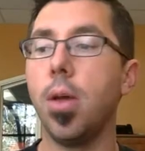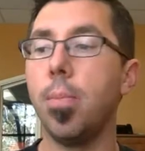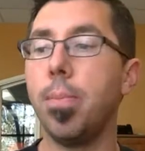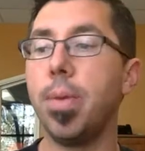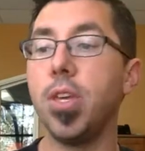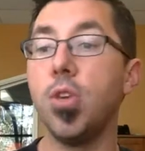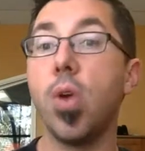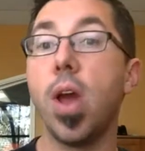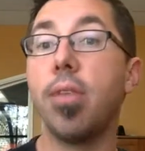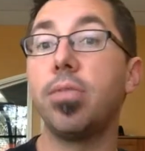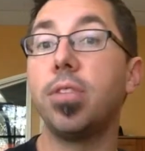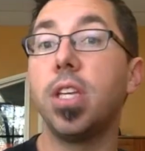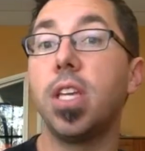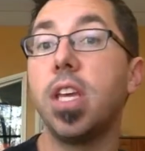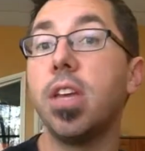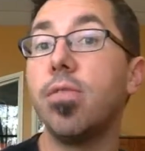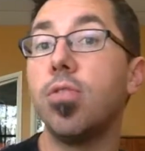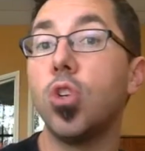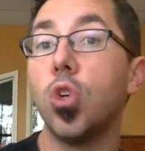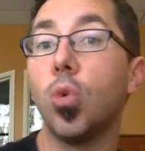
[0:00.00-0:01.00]
but you have to
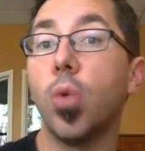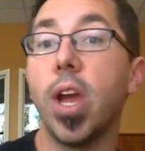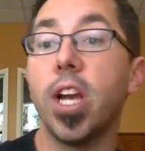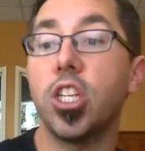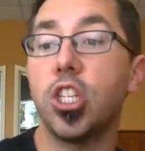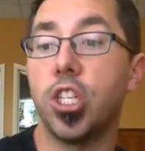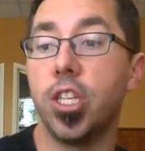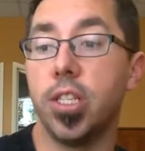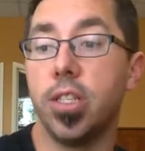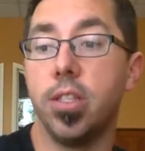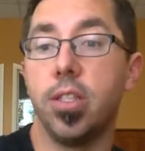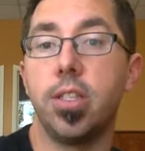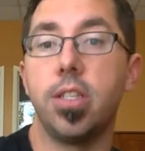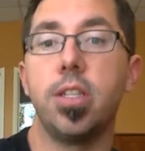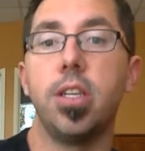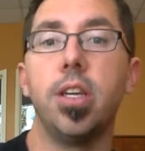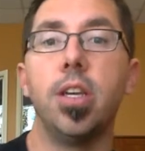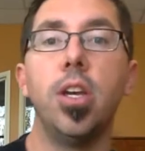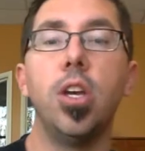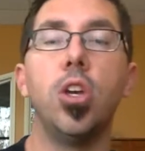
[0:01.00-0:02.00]
give
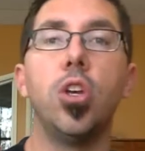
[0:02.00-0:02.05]
directions.